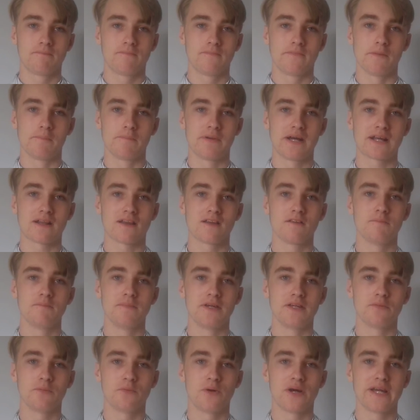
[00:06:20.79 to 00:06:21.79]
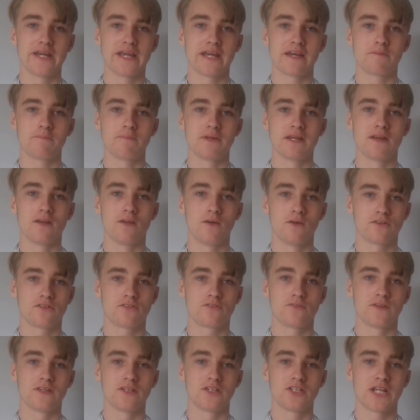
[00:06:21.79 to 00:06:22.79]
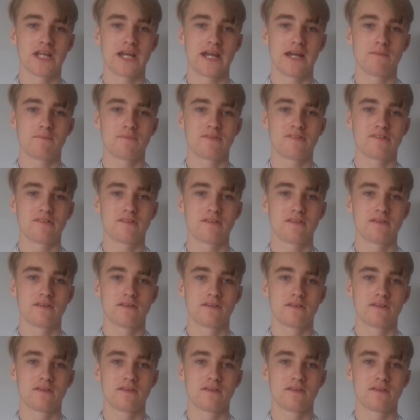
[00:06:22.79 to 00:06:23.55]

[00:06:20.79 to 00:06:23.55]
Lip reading: The Battle of Midway had been lost for the Japs,